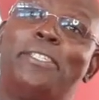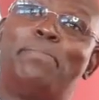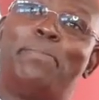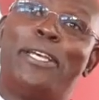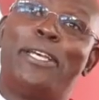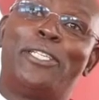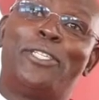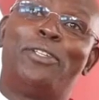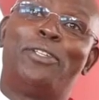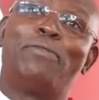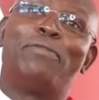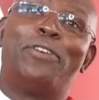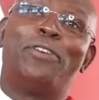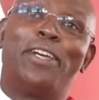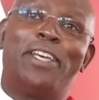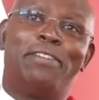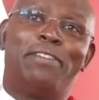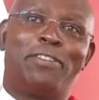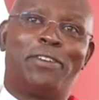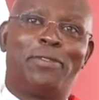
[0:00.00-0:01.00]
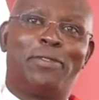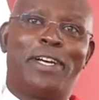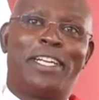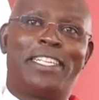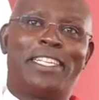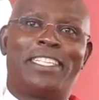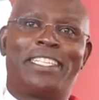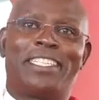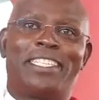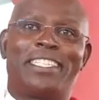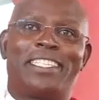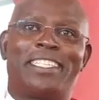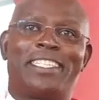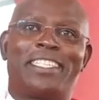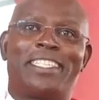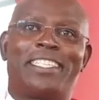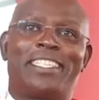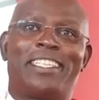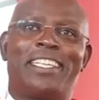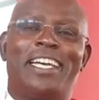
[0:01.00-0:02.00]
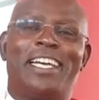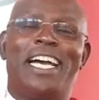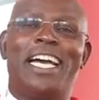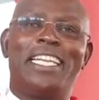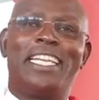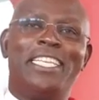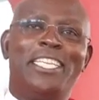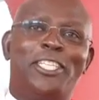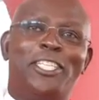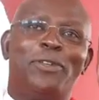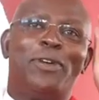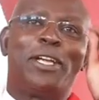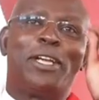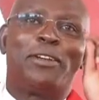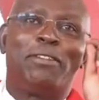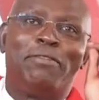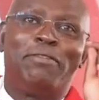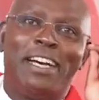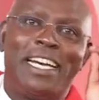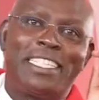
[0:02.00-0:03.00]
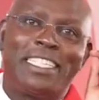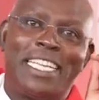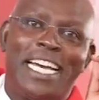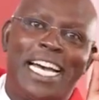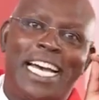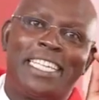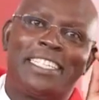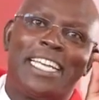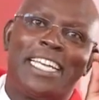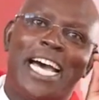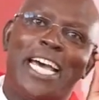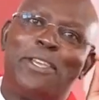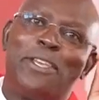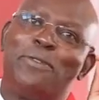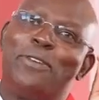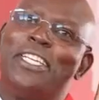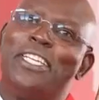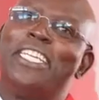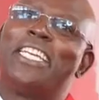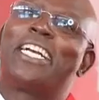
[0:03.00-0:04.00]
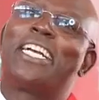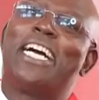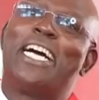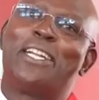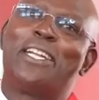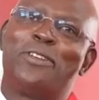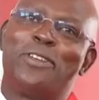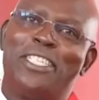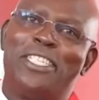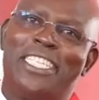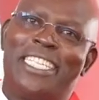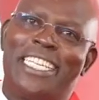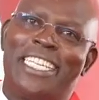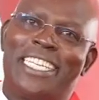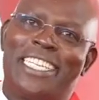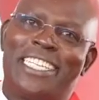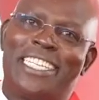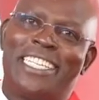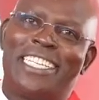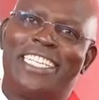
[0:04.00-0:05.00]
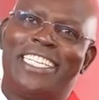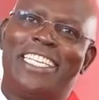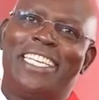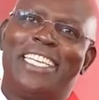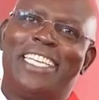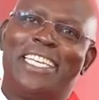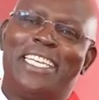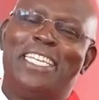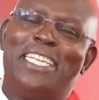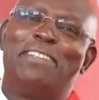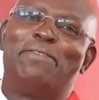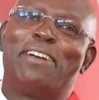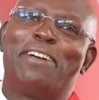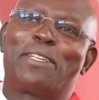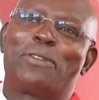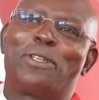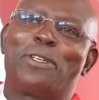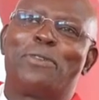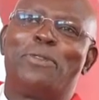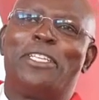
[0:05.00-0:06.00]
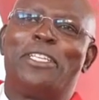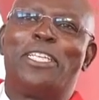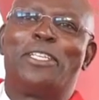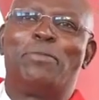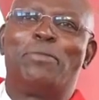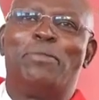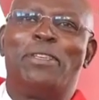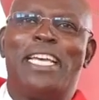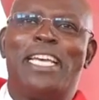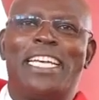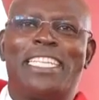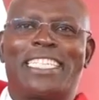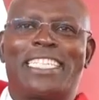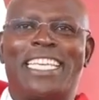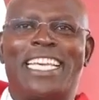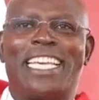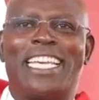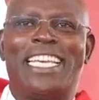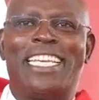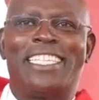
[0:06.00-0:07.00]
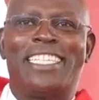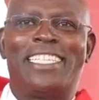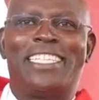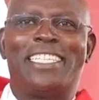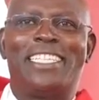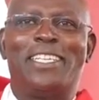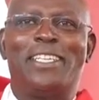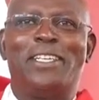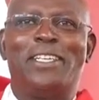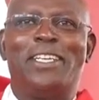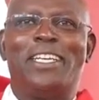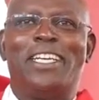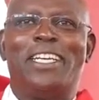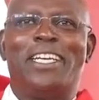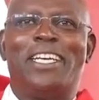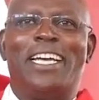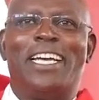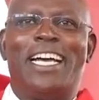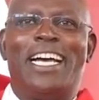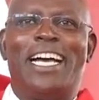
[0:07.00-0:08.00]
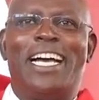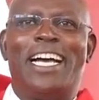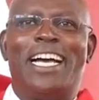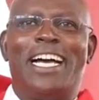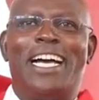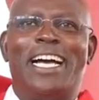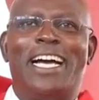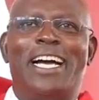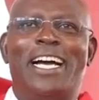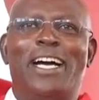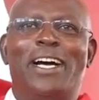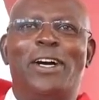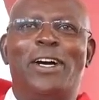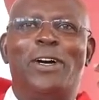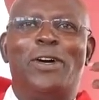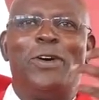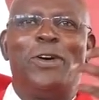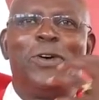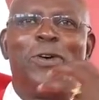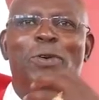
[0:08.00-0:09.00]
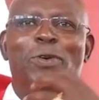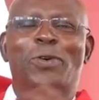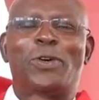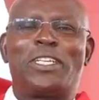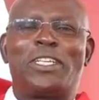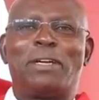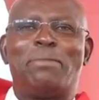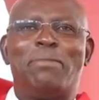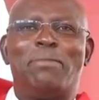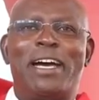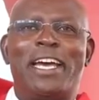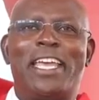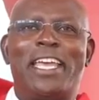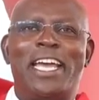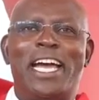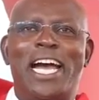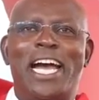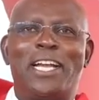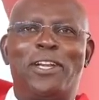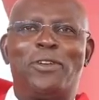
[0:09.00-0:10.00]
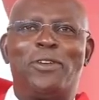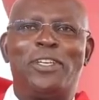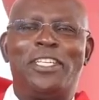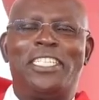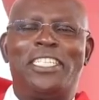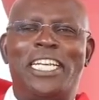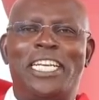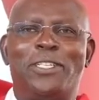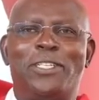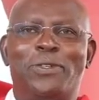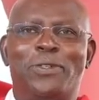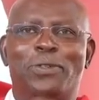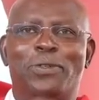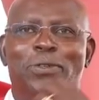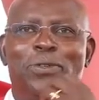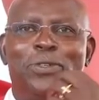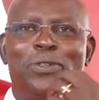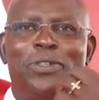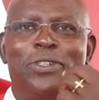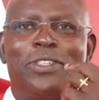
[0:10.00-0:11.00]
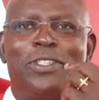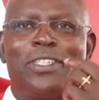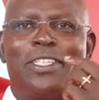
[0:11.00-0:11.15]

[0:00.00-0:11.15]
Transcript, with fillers: special for everyone. And each one of us has a unique anointing. In fact, what we need to be asking is, uh, what am I anointed to do?